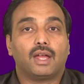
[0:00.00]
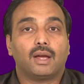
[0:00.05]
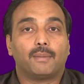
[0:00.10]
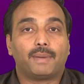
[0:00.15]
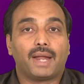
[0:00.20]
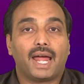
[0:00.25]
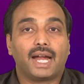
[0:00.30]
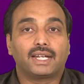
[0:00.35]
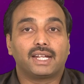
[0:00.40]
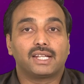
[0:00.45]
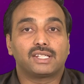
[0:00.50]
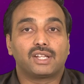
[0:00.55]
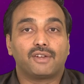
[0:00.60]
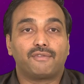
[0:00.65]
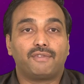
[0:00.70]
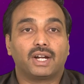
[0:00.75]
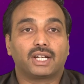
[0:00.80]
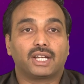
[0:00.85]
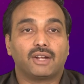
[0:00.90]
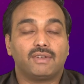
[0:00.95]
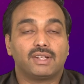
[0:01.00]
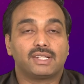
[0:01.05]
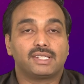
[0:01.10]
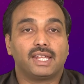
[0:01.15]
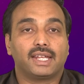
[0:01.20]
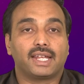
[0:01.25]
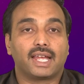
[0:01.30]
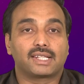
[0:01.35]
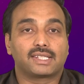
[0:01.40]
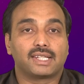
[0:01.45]
Practice reflective
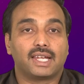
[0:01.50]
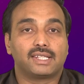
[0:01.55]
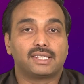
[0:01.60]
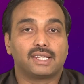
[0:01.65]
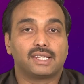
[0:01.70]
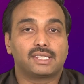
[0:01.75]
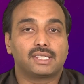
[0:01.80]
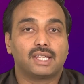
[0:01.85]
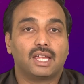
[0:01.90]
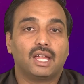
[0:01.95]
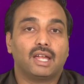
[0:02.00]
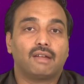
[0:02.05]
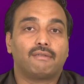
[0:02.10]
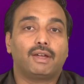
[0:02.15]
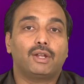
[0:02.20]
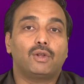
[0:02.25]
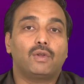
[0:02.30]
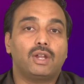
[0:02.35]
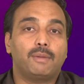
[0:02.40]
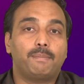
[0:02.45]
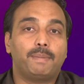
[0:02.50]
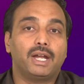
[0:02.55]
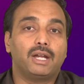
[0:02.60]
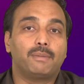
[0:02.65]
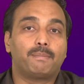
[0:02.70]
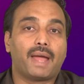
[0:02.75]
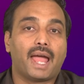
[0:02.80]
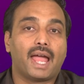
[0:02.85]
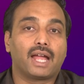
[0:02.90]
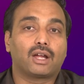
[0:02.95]
listening exercises where you repeat
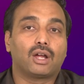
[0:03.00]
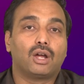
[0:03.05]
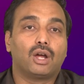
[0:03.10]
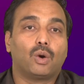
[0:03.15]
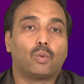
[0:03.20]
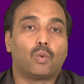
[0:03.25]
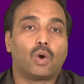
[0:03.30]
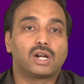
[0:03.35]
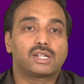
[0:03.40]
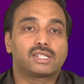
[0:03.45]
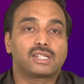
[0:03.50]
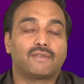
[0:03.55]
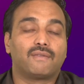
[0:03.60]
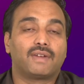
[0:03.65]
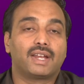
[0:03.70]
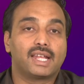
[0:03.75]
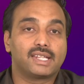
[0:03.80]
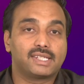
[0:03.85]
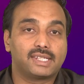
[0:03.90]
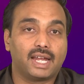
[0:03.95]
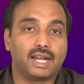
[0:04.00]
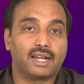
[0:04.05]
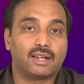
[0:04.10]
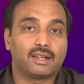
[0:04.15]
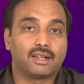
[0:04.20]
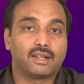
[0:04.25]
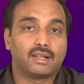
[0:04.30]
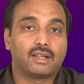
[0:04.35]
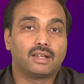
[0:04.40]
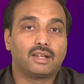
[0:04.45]
back what someone has said,
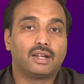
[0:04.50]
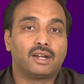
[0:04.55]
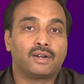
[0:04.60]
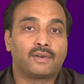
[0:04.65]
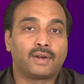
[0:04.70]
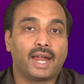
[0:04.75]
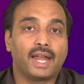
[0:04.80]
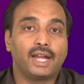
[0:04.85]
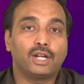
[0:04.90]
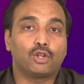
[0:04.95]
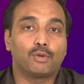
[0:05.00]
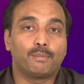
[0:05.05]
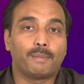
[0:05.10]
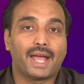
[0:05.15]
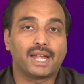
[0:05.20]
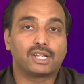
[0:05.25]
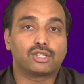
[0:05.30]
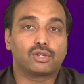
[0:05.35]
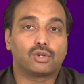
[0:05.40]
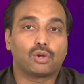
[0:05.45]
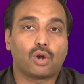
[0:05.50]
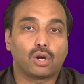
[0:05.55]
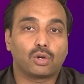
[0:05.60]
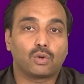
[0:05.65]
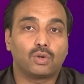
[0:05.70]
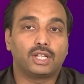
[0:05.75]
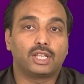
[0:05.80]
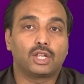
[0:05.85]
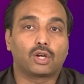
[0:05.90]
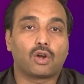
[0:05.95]
trying to match not
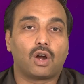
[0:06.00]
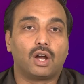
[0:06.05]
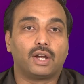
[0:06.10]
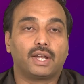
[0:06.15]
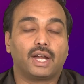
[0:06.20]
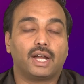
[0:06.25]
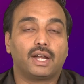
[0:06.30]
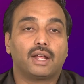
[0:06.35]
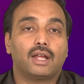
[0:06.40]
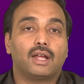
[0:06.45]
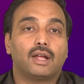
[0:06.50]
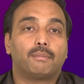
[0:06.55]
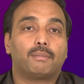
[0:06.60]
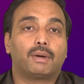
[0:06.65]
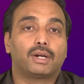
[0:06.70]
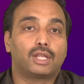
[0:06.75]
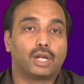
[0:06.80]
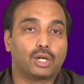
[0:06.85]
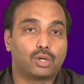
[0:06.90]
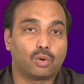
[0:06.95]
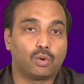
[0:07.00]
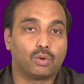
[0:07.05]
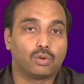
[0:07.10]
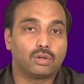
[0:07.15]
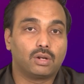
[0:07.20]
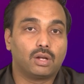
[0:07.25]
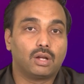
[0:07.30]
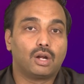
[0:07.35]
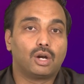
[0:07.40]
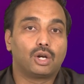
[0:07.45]
only the content but the
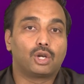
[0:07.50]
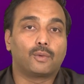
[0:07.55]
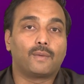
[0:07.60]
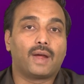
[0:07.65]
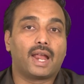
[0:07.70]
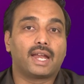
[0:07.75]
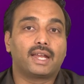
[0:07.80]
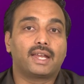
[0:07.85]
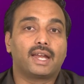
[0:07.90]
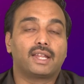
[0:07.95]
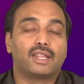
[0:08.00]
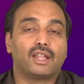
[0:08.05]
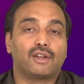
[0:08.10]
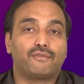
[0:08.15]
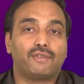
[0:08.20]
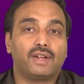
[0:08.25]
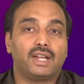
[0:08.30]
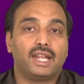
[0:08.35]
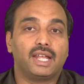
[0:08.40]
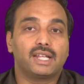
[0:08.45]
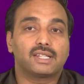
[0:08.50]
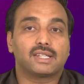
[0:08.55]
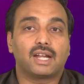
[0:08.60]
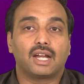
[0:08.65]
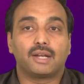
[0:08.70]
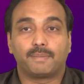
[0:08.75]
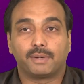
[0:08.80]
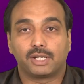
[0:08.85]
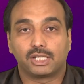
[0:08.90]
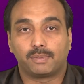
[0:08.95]
tone to validate their feelings
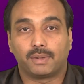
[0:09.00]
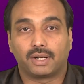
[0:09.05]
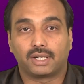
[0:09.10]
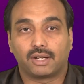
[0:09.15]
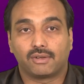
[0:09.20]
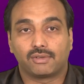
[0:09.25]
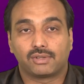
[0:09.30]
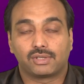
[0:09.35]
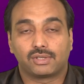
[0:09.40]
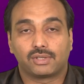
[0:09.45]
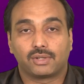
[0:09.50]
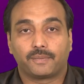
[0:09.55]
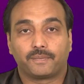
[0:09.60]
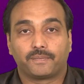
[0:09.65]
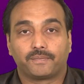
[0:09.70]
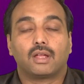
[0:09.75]
and perspectives.